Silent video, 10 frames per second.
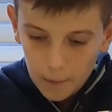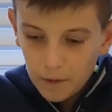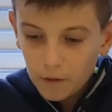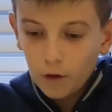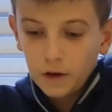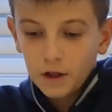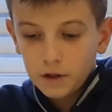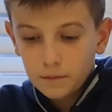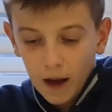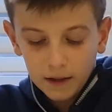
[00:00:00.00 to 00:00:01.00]
And we've got
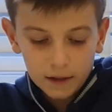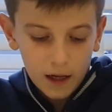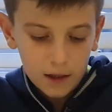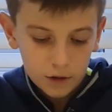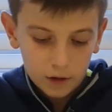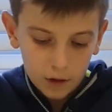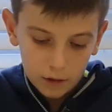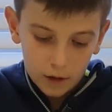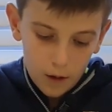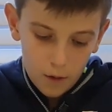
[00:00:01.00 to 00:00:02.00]
this mat again so it
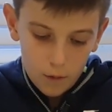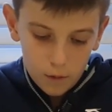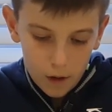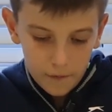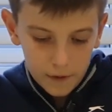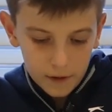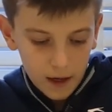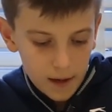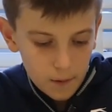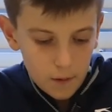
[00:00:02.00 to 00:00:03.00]
doesn't go all over the
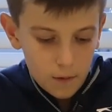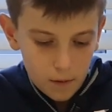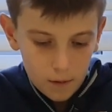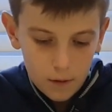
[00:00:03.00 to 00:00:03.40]
table.